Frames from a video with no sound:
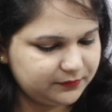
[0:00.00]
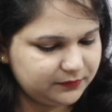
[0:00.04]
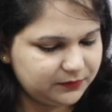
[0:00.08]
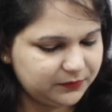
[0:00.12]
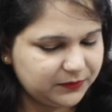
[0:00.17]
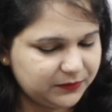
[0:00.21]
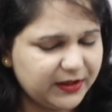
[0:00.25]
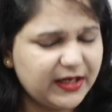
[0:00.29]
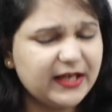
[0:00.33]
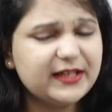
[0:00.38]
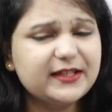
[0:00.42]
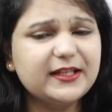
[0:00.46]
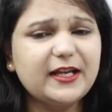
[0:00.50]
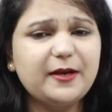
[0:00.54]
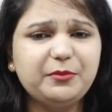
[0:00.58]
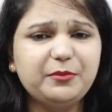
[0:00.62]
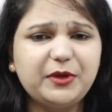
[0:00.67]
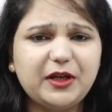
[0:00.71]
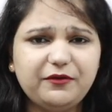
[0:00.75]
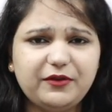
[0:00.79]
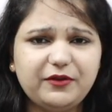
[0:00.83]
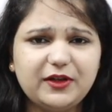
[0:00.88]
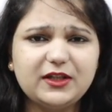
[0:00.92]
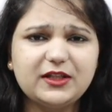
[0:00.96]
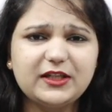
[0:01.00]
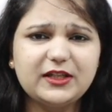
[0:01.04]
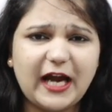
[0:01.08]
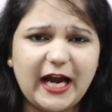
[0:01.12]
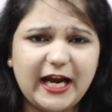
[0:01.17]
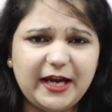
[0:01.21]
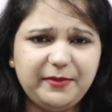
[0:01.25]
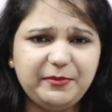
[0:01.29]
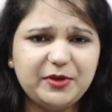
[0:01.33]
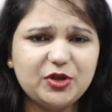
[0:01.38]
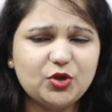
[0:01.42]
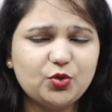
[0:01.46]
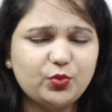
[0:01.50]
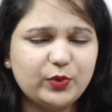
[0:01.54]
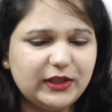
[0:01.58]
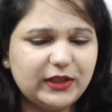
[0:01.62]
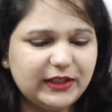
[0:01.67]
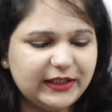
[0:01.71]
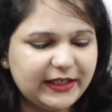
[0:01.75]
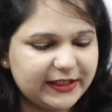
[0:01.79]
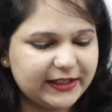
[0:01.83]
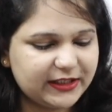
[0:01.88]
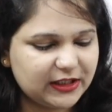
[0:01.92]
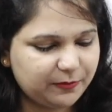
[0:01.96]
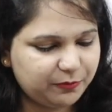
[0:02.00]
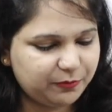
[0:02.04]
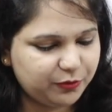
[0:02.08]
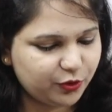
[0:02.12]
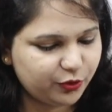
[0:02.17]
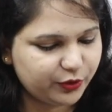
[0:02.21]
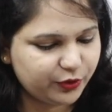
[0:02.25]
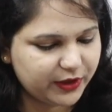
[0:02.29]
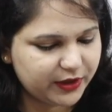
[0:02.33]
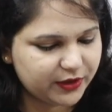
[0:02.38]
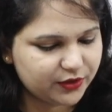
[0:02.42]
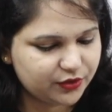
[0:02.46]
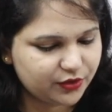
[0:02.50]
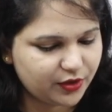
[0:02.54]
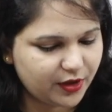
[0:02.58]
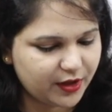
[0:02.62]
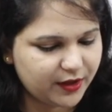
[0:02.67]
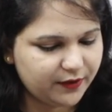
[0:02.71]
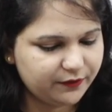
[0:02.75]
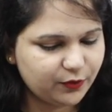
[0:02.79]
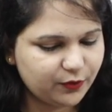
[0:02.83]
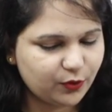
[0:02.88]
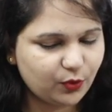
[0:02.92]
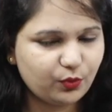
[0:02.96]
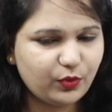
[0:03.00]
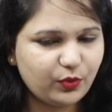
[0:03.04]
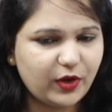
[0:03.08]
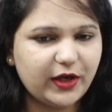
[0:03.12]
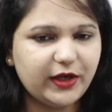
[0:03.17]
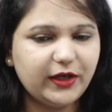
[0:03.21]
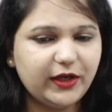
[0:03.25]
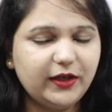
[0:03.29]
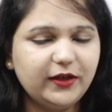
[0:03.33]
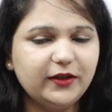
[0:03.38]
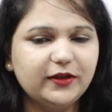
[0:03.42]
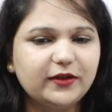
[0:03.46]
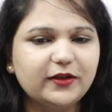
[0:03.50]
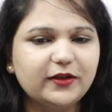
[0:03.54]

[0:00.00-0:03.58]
Yes, I'm giving time. It will get uploaded, Saurav, don't worry.